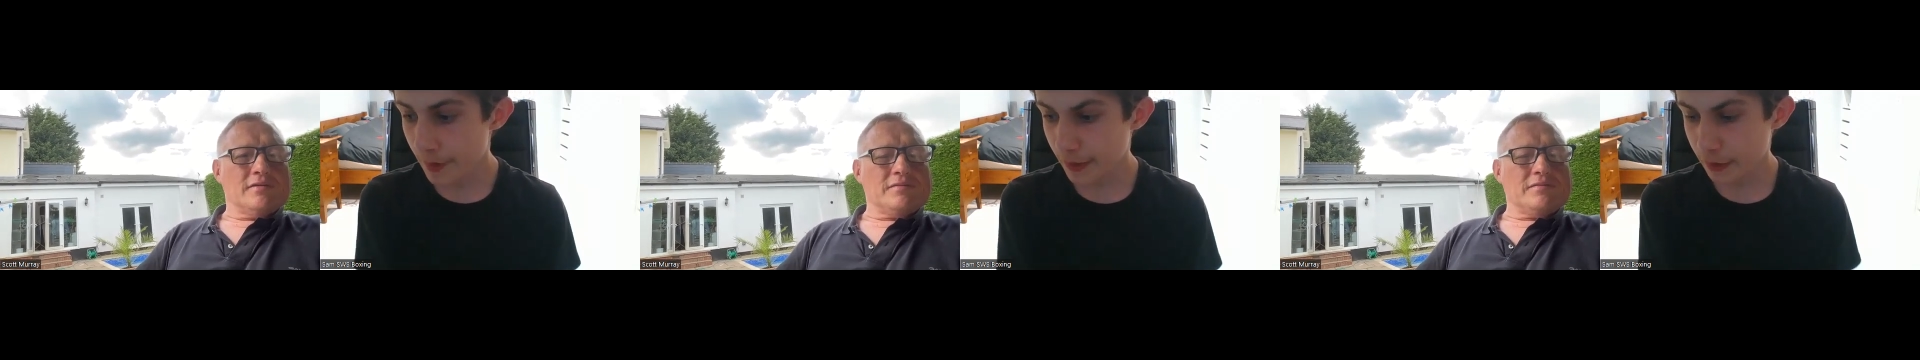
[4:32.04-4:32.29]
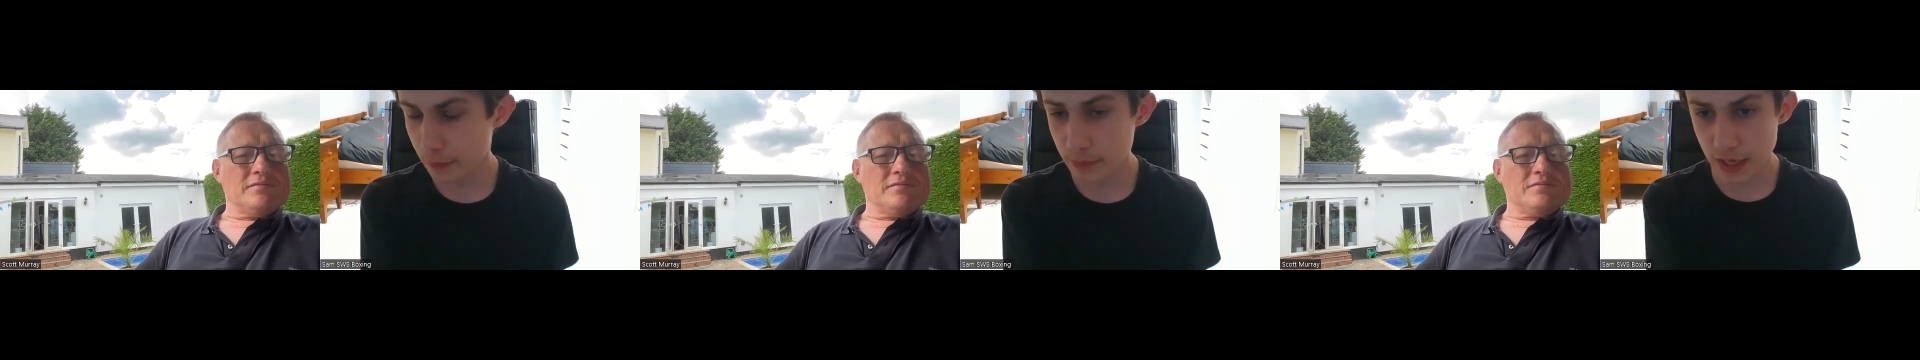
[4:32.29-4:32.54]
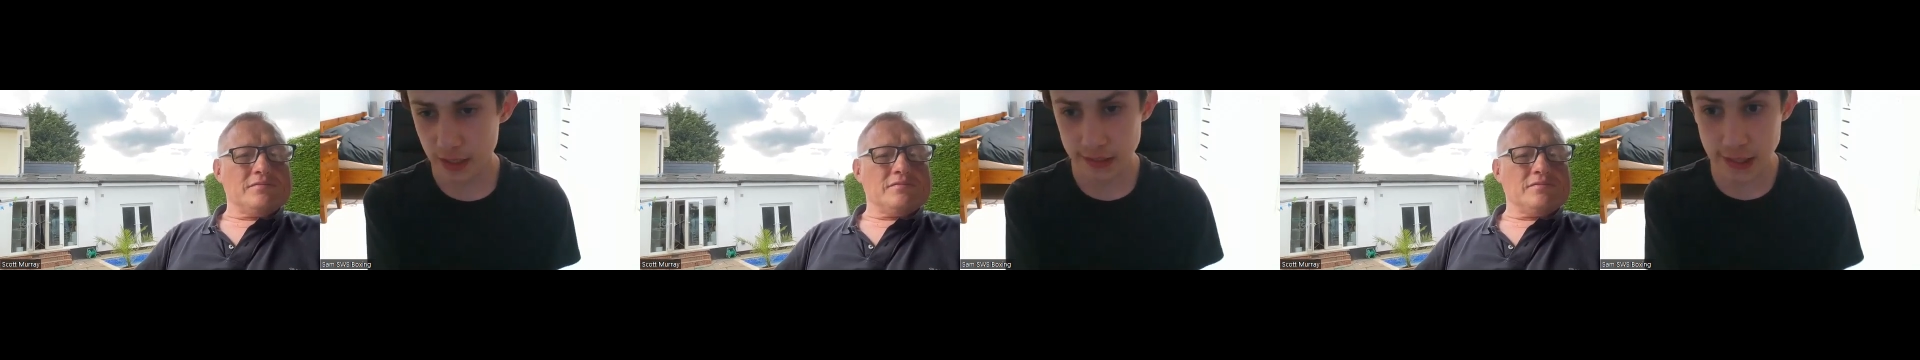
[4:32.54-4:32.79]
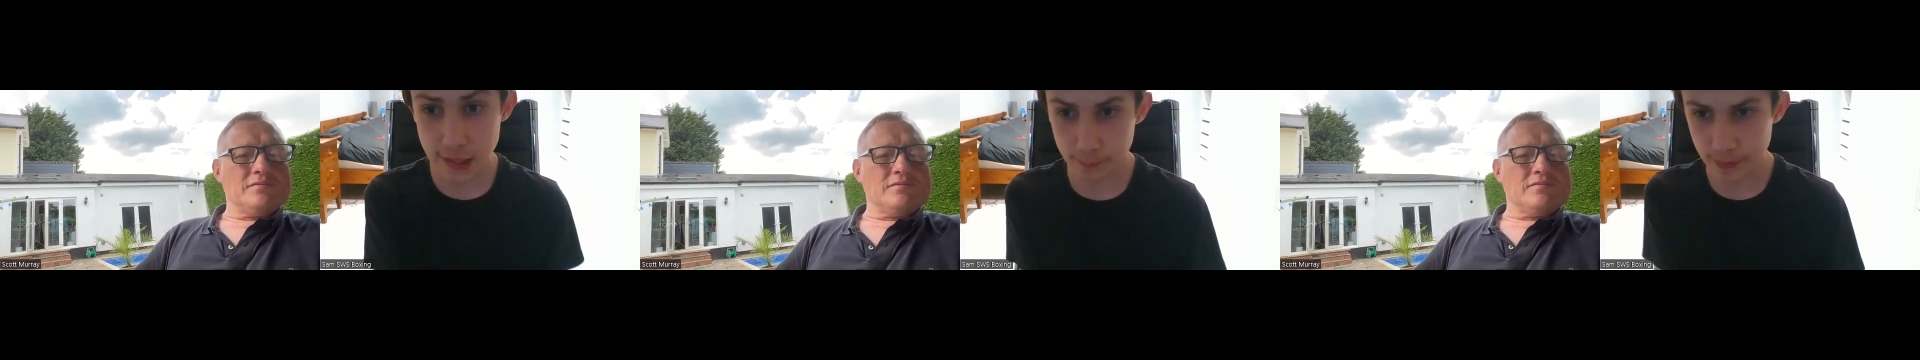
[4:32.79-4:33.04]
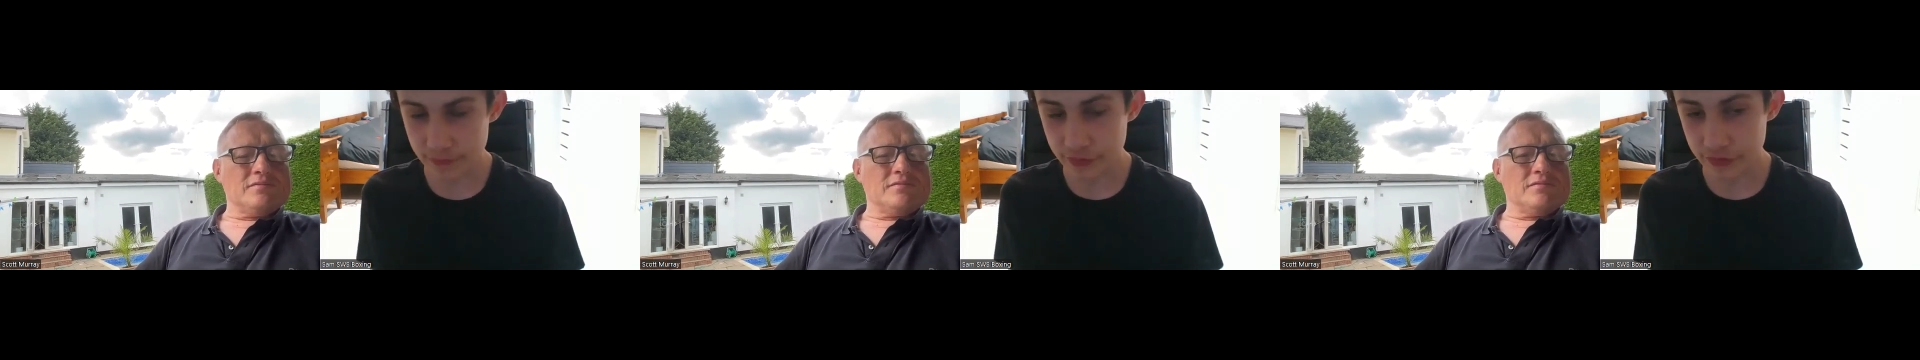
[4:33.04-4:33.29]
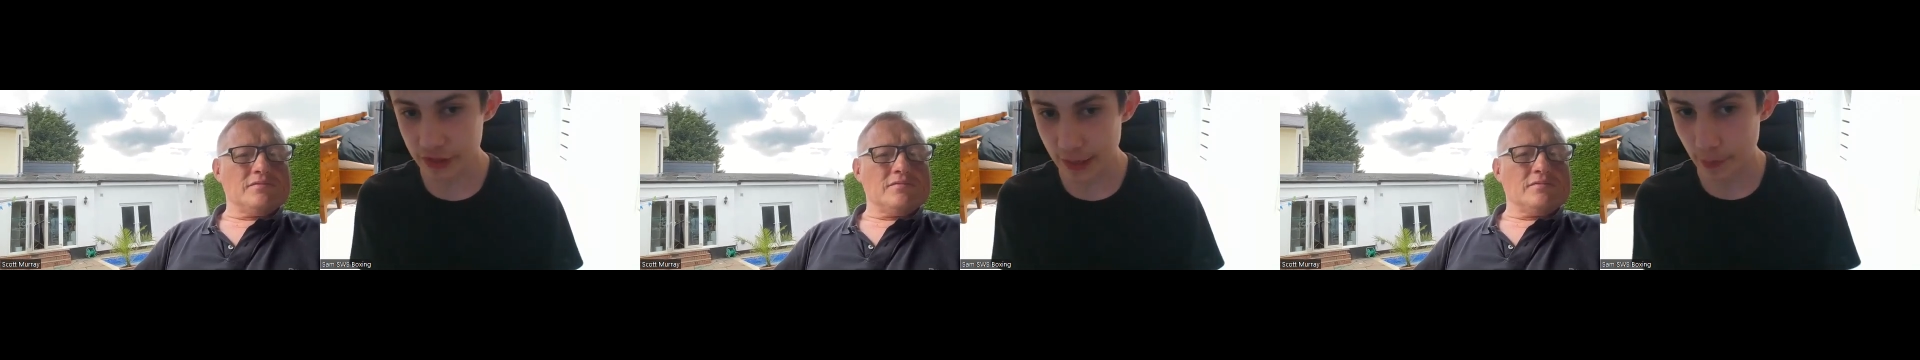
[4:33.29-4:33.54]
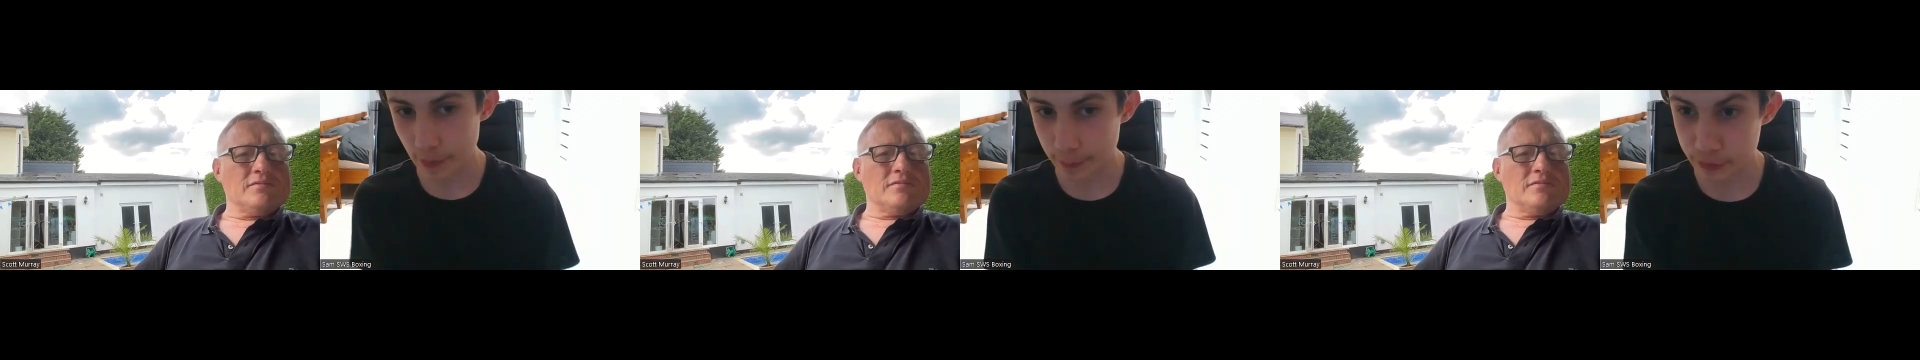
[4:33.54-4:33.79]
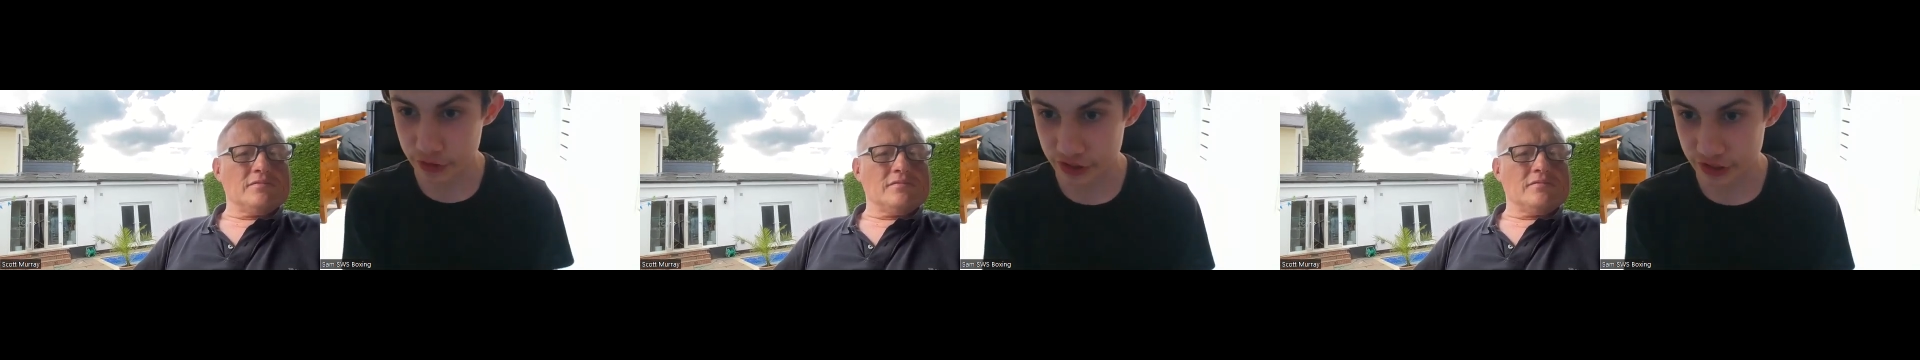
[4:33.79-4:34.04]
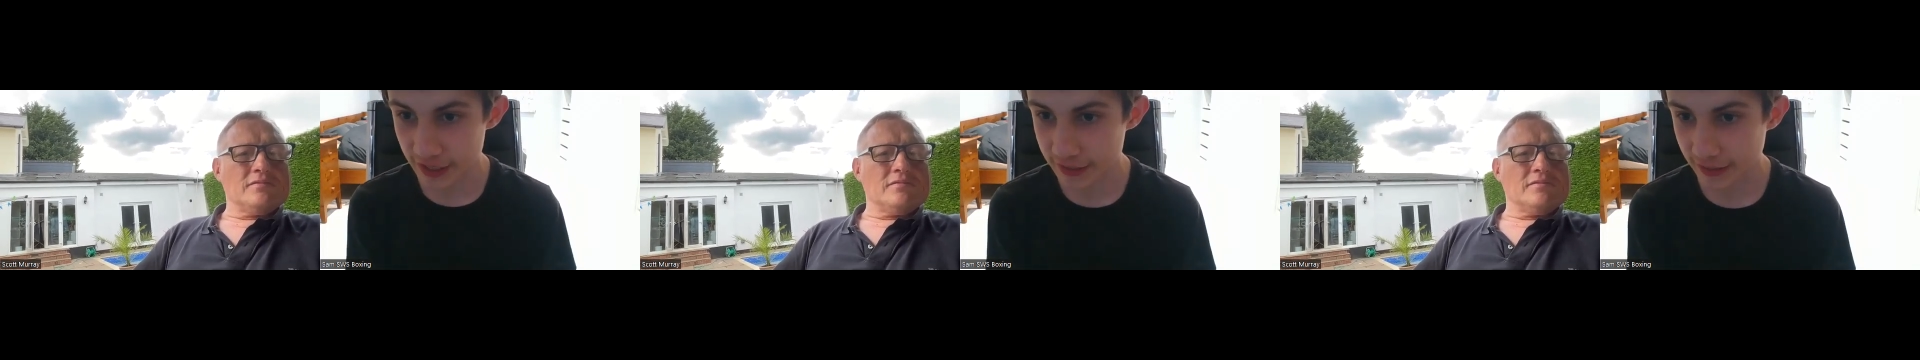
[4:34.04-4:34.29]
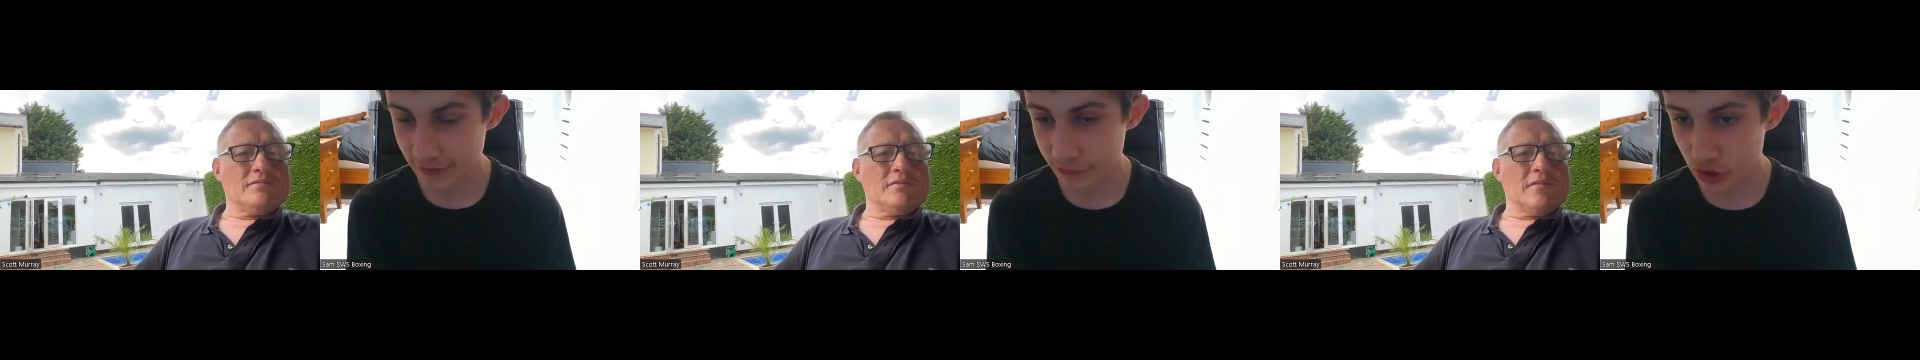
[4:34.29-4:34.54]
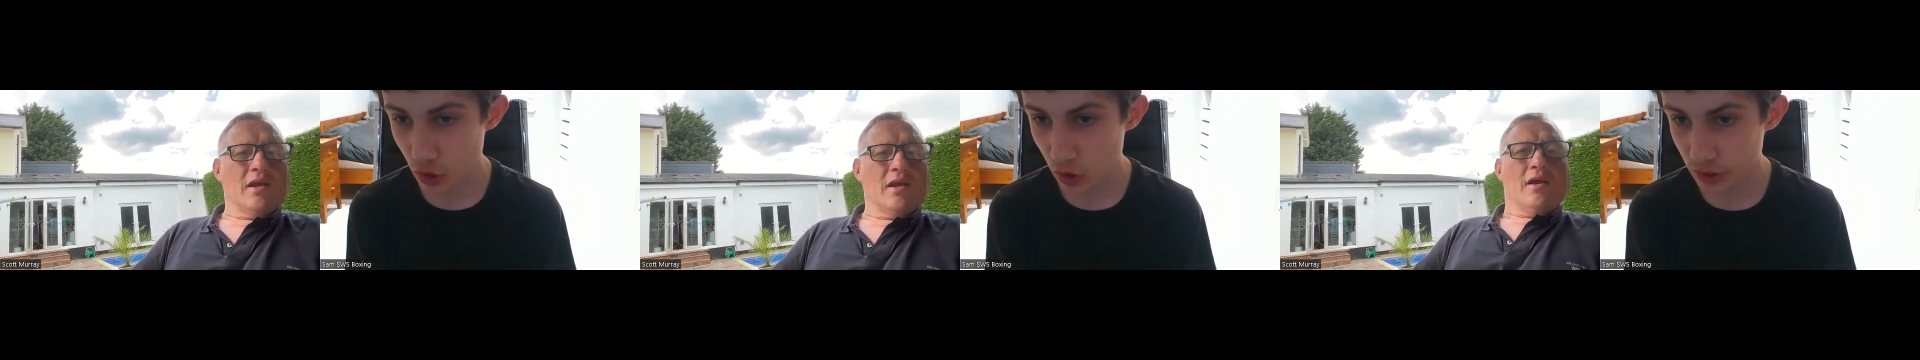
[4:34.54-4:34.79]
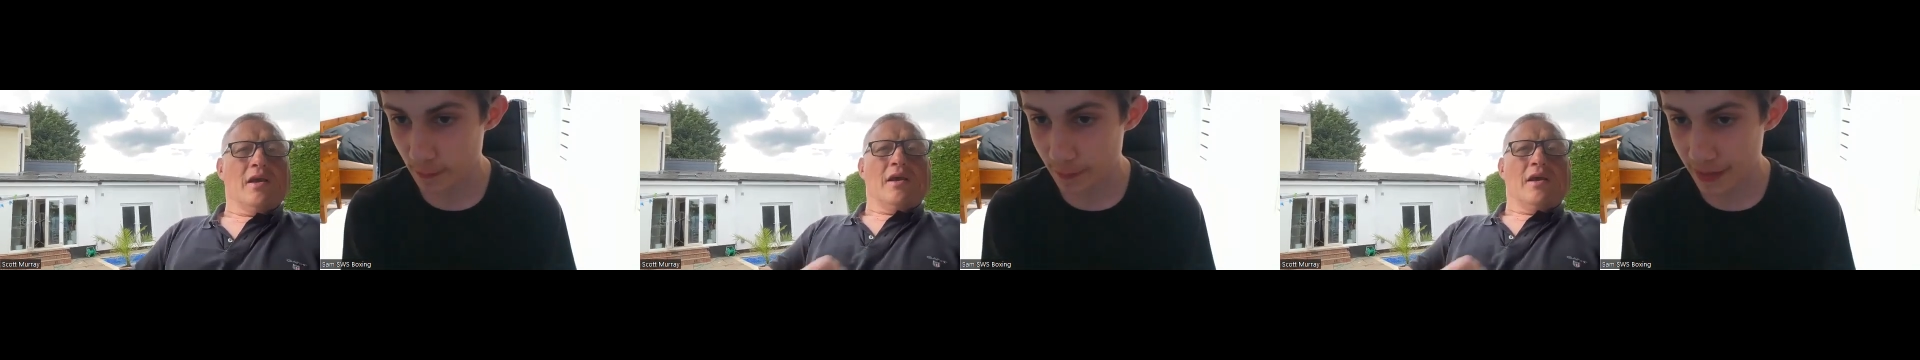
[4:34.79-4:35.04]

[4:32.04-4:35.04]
Speaker 1: and um, yeah, a little bit of a step up, as you said, against Connor